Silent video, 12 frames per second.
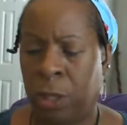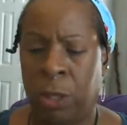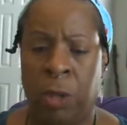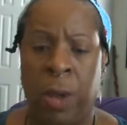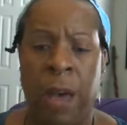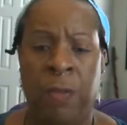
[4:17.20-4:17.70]

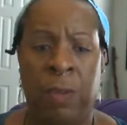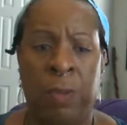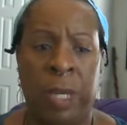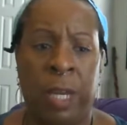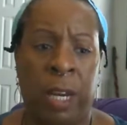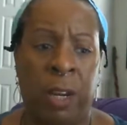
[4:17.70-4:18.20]
you have to
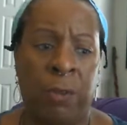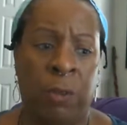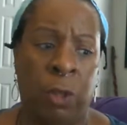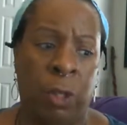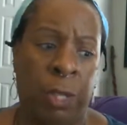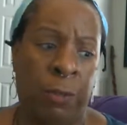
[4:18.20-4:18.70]
be
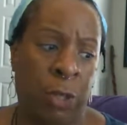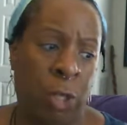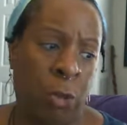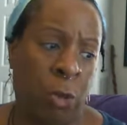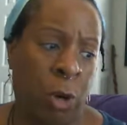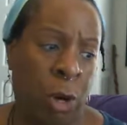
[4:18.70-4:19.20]
careful if
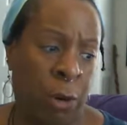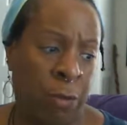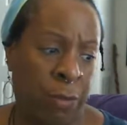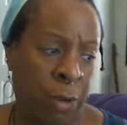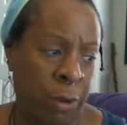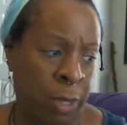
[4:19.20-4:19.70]
you are
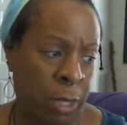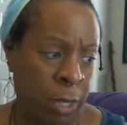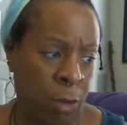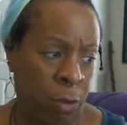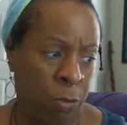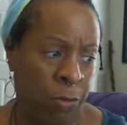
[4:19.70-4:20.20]
a very
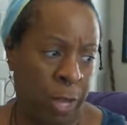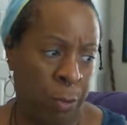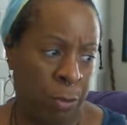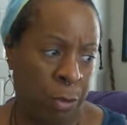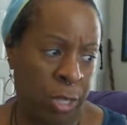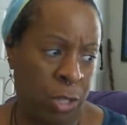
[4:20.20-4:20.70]
low
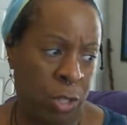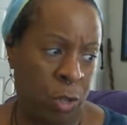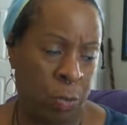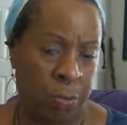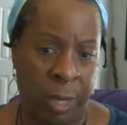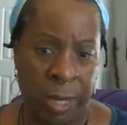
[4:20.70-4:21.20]

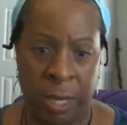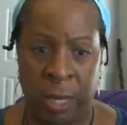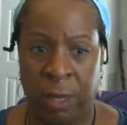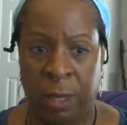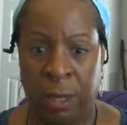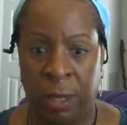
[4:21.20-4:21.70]
vibrational
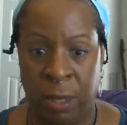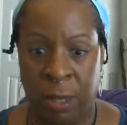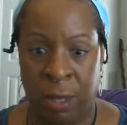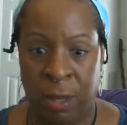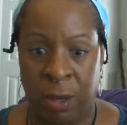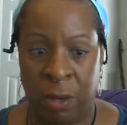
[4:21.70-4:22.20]
being
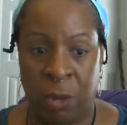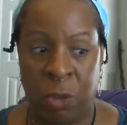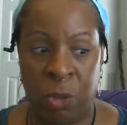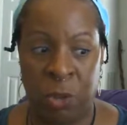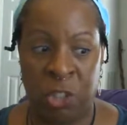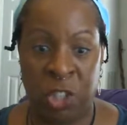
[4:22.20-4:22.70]

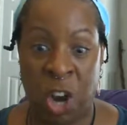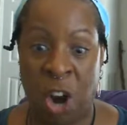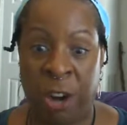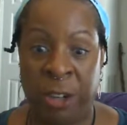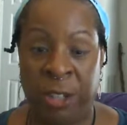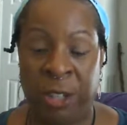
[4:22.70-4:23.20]
whose
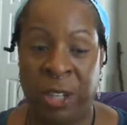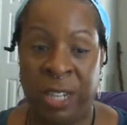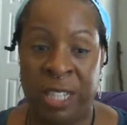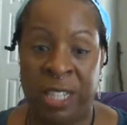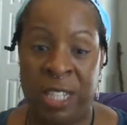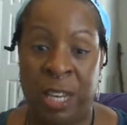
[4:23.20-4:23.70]
yard you're
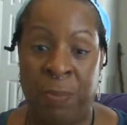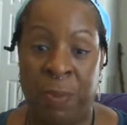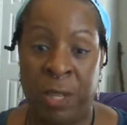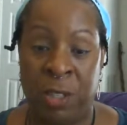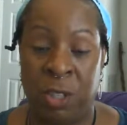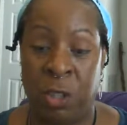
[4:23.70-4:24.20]
going to step
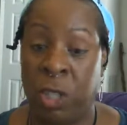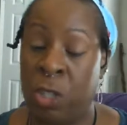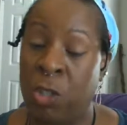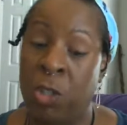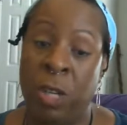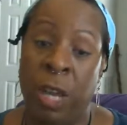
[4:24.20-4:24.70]
into,
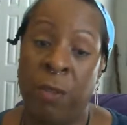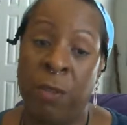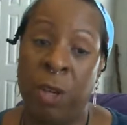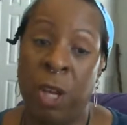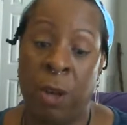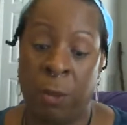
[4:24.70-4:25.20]
because you
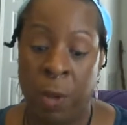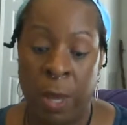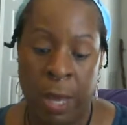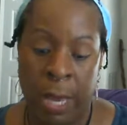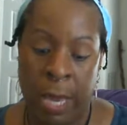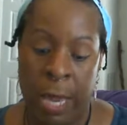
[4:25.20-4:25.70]
never know.
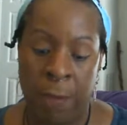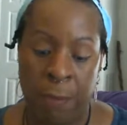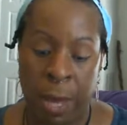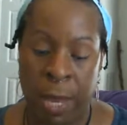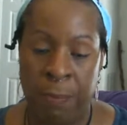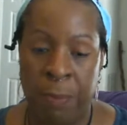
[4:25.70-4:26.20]
It
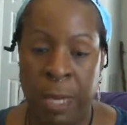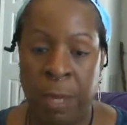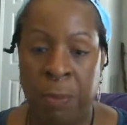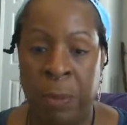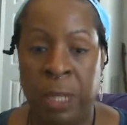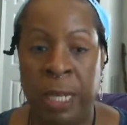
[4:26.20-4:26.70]
might be
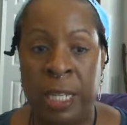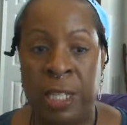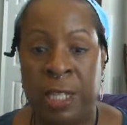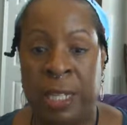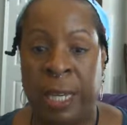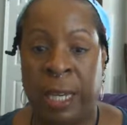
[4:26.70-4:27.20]
a
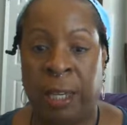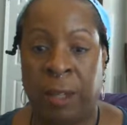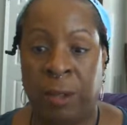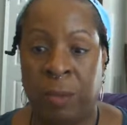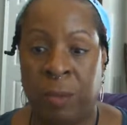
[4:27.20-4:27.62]
police sting.